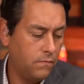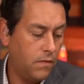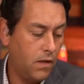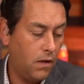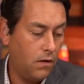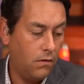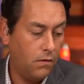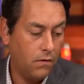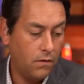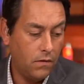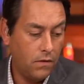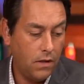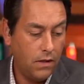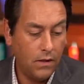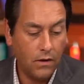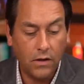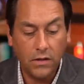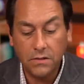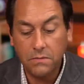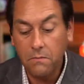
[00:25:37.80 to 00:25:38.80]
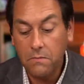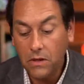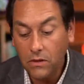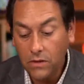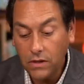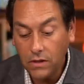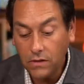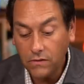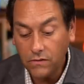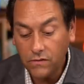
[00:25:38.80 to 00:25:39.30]
No. And it costs
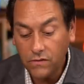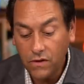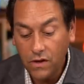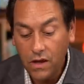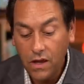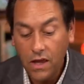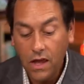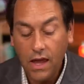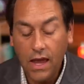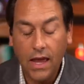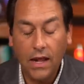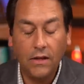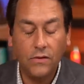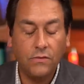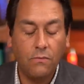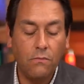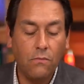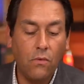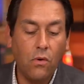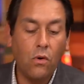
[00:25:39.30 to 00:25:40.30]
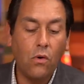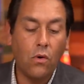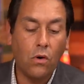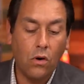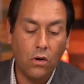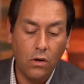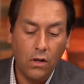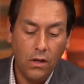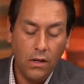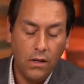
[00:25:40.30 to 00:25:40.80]
millions and it's
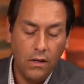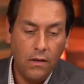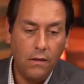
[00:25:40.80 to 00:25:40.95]
more,